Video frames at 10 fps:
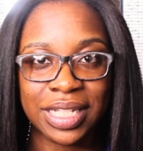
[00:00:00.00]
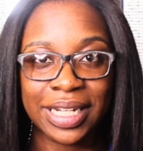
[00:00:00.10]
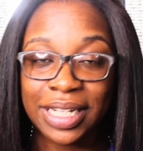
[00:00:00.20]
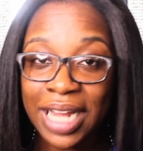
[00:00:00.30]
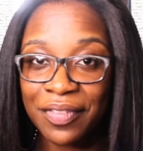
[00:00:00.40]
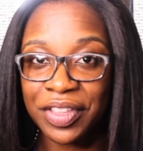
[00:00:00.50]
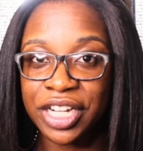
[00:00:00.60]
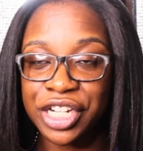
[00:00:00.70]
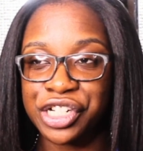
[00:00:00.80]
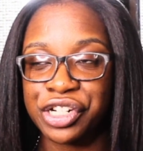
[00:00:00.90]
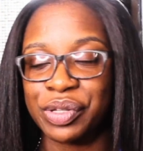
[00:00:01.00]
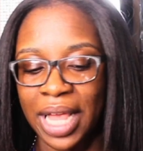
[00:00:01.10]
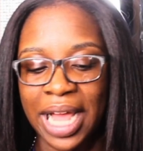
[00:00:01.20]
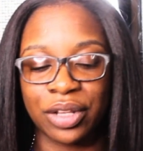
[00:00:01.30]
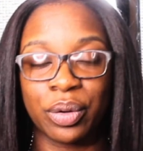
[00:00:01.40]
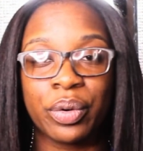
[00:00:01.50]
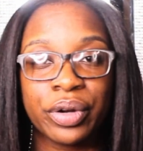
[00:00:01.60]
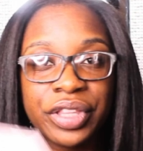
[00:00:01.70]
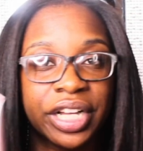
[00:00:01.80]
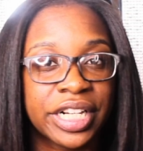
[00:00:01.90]
They didn't have the conditioner, so I had to
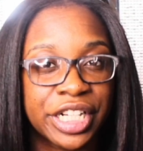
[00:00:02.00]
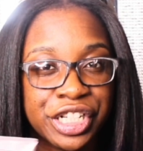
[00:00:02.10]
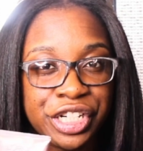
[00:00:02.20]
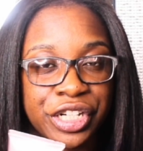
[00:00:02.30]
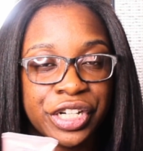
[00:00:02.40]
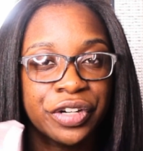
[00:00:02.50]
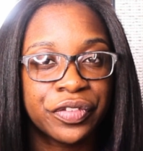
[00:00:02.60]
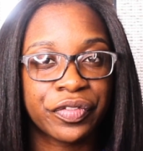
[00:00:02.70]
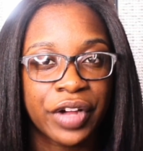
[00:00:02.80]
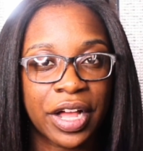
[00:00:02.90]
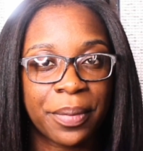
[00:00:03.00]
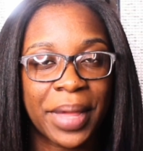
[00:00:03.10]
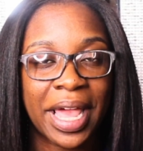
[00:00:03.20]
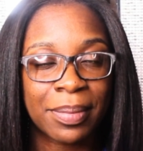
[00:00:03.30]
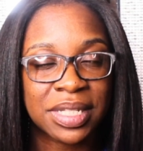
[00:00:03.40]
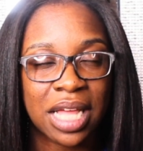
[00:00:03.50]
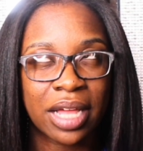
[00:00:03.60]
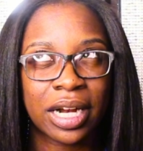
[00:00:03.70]
order the conditioner from Amazon,